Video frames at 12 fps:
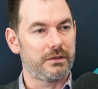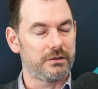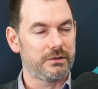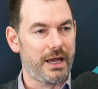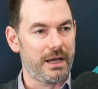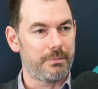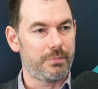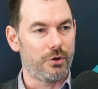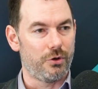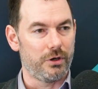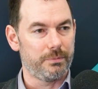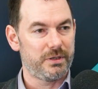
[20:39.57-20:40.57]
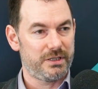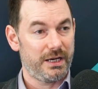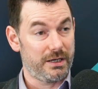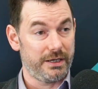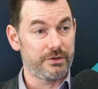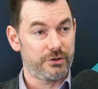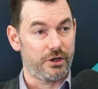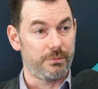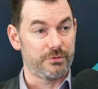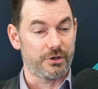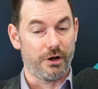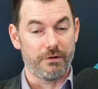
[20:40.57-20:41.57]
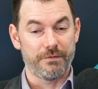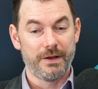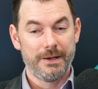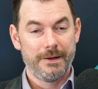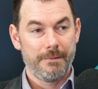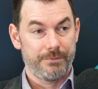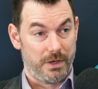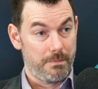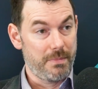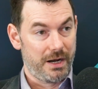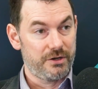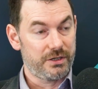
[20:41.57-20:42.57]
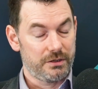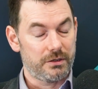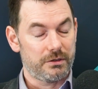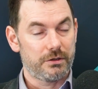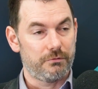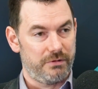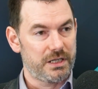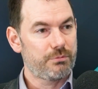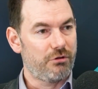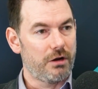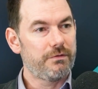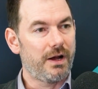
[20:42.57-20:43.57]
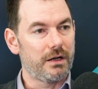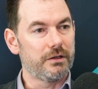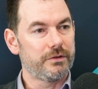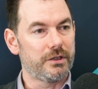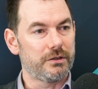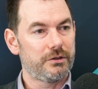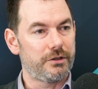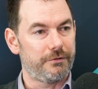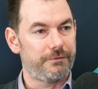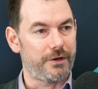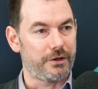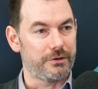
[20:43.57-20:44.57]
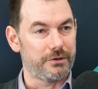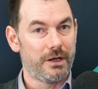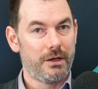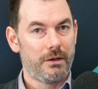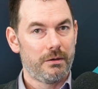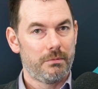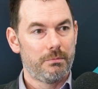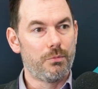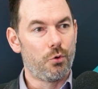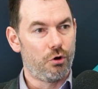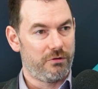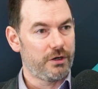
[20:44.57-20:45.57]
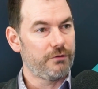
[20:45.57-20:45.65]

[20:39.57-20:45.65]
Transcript: they employ, particularly in terms of managing the risk profile of the fund more on a